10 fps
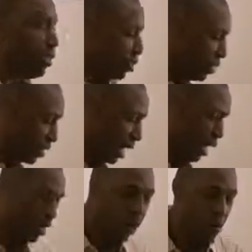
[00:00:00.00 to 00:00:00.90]
You
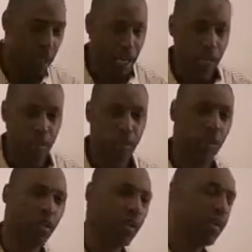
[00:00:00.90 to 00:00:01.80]
decided, okay,
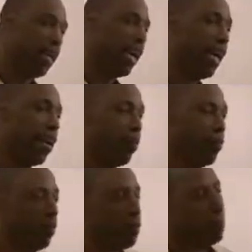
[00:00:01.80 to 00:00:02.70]
now
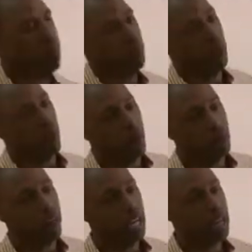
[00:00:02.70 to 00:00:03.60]

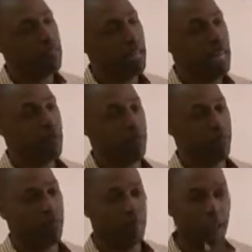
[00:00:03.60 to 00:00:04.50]
what's going to happen?
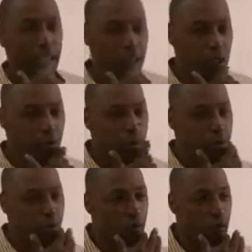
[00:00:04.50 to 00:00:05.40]
I still want
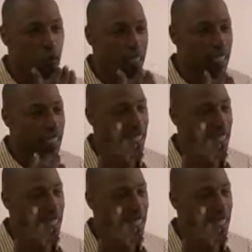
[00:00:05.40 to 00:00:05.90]
to move forward.